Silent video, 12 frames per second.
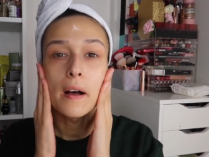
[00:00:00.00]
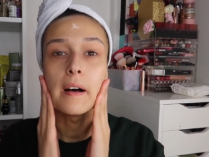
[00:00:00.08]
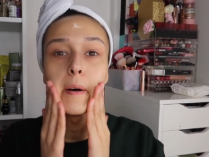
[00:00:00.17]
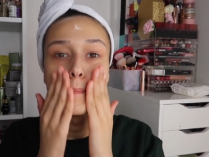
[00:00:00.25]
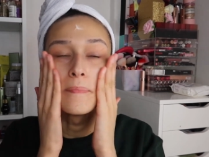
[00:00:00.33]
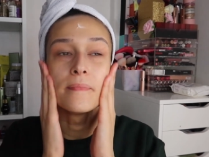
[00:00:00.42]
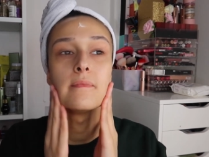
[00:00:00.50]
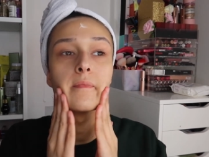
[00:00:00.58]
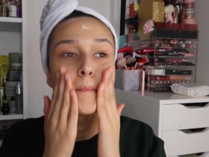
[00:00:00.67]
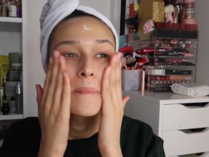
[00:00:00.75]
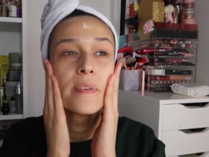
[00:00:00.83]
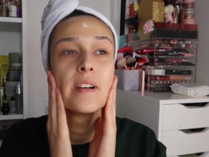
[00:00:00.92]
um,
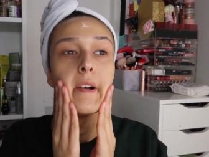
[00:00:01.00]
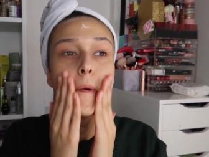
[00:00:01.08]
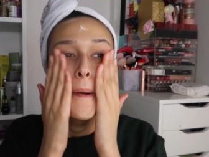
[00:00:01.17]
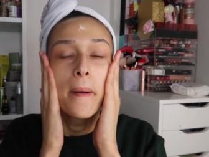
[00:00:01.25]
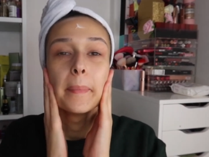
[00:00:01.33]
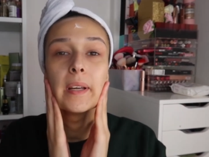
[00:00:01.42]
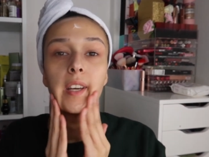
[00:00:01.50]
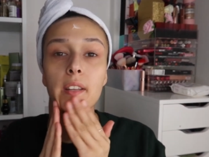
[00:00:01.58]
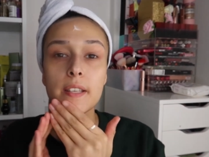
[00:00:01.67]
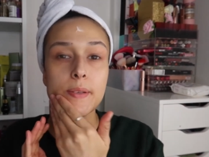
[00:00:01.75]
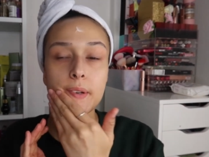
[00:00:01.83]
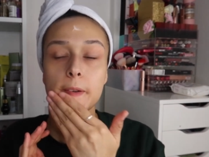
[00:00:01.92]
but yeah,
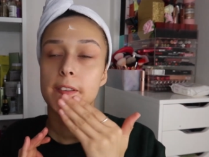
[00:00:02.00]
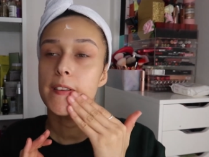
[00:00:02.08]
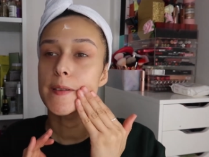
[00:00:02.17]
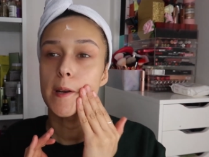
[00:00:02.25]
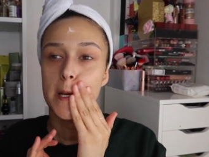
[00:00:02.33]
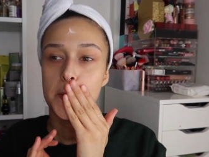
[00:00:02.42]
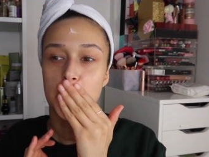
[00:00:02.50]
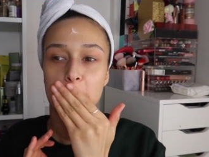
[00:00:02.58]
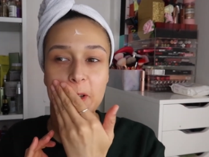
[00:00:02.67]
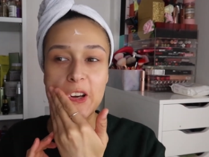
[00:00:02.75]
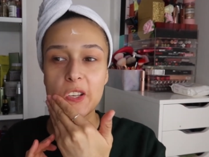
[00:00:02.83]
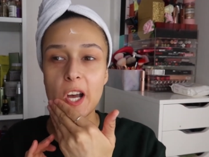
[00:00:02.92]
this one such a nice
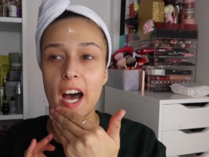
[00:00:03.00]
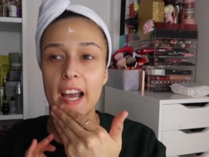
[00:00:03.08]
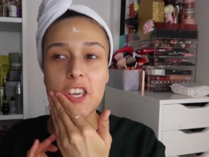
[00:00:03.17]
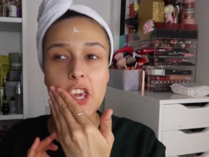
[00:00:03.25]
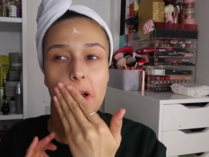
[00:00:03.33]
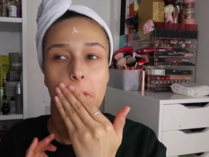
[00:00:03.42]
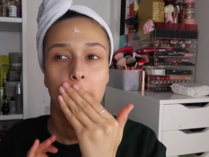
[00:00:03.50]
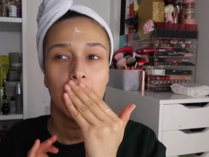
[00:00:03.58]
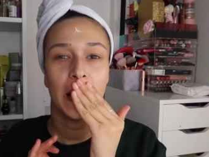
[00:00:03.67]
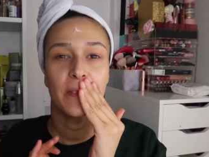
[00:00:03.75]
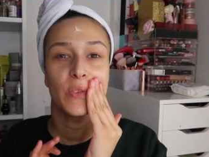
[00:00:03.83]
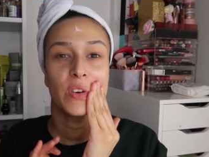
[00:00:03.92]
moisturizer. I get why
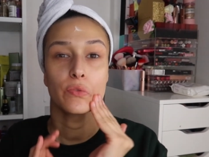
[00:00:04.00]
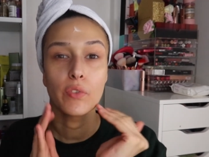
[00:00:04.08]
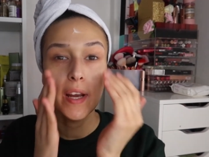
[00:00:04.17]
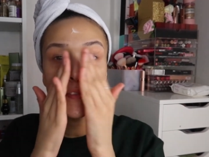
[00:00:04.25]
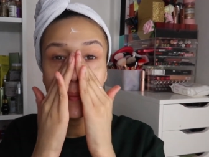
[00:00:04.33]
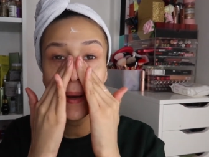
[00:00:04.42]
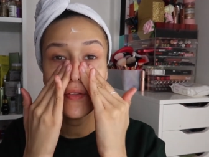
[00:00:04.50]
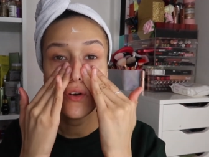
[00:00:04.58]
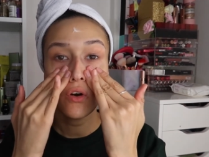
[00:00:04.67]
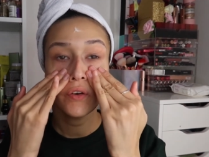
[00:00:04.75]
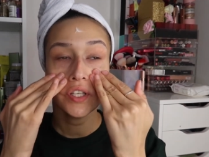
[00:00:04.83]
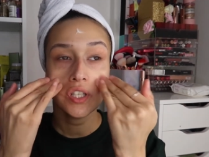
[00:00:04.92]
everyone raved about the
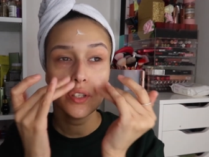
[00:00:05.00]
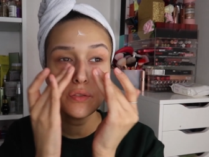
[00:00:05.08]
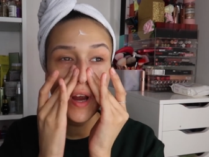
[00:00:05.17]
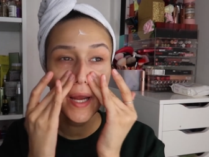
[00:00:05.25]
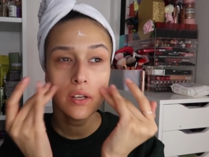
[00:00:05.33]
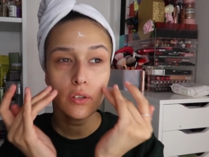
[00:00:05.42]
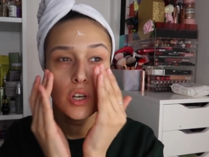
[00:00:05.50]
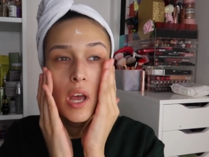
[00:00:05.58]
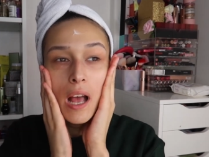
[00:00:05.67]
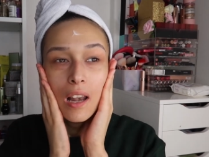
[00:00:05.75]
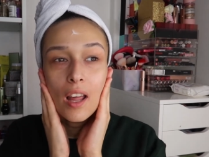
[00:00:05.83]
Origins range.